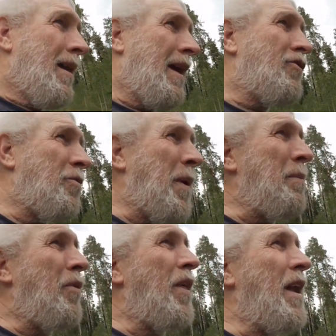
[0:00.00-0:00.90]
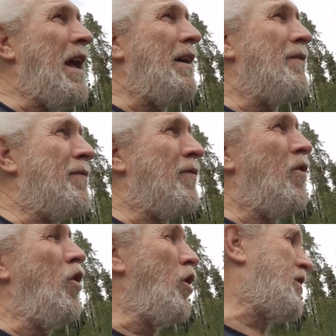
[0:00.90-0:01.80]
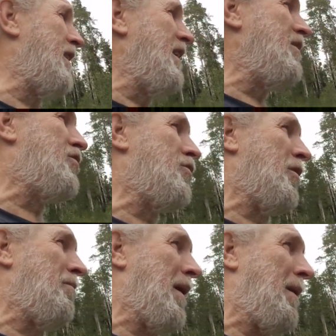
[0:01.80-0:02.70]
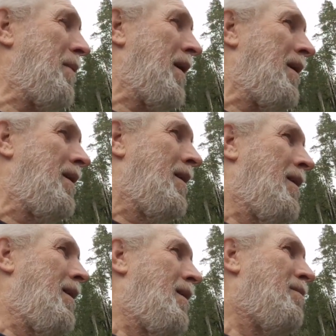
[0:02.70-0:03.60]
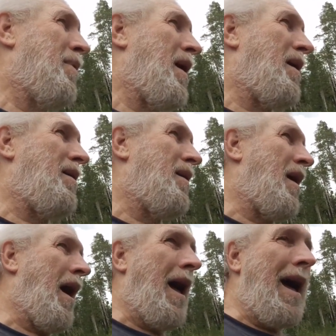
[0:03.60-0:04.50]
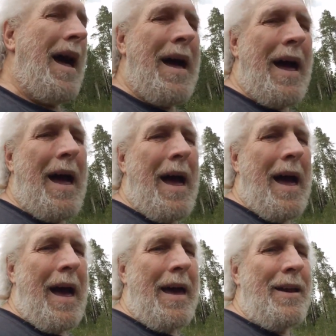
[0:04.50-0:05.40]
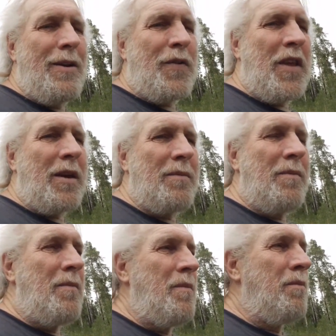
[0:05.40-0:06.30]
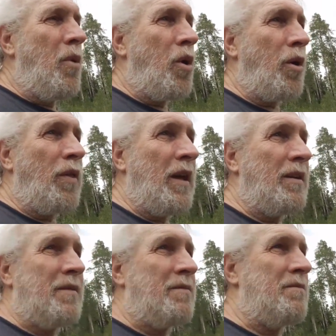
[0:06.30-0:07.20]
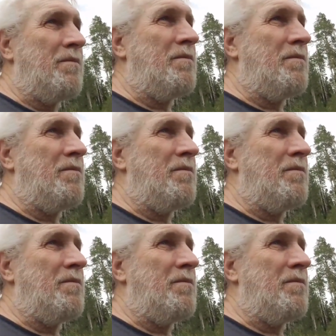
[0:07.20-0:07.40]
Those are people that have looked into it, maybe, but I don't think more than